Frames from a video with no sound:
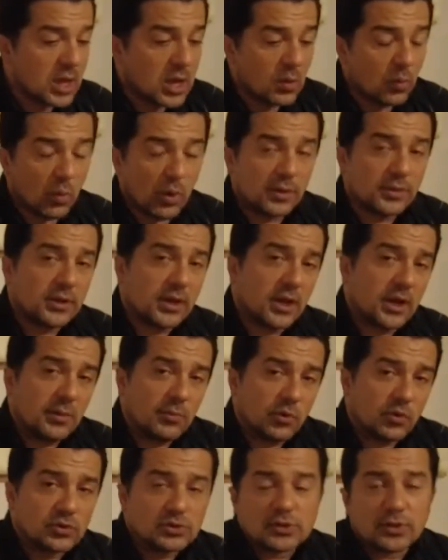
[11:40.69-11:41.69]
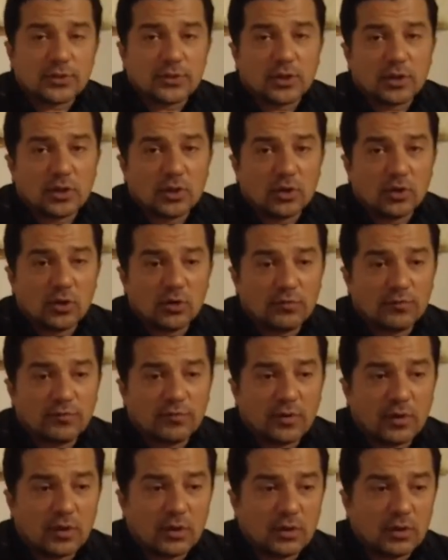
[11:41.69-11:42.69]
One day I'm also thinking of
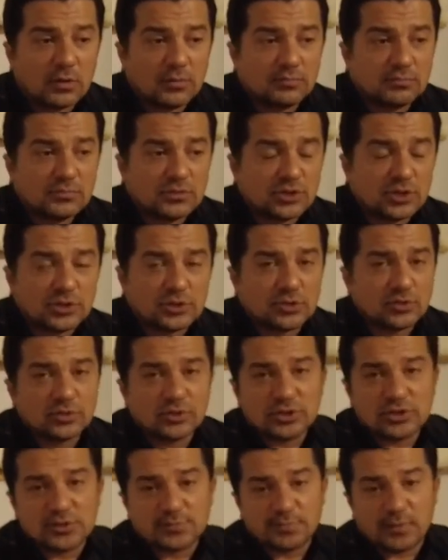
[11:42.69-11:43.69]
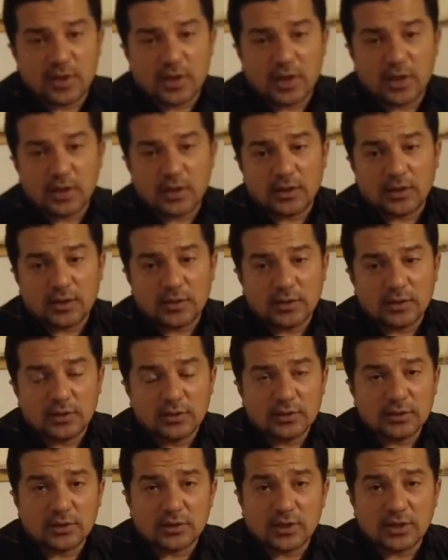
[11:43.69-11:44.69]
just to display
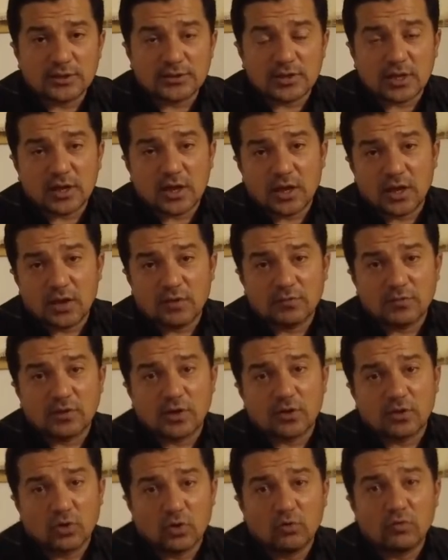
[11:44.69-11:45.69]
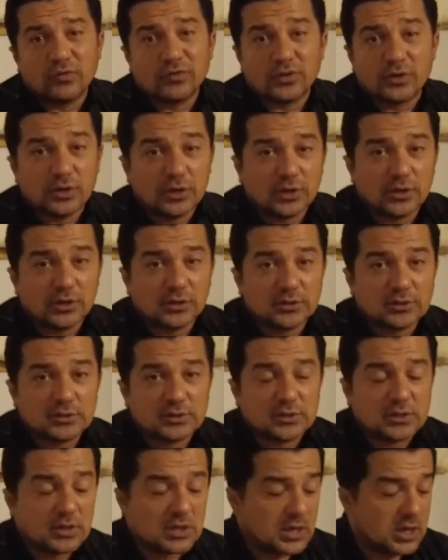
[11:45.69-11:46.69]
the things that I have done over the
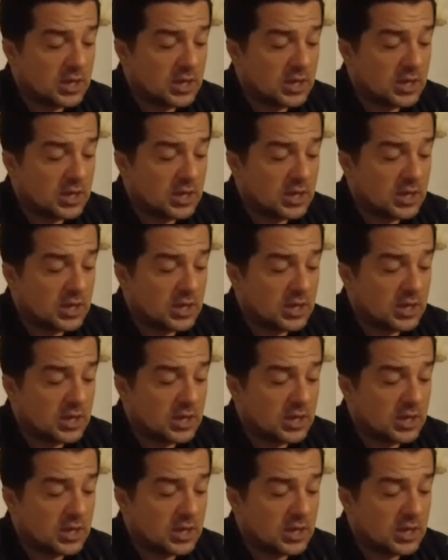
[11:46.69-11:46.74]
years.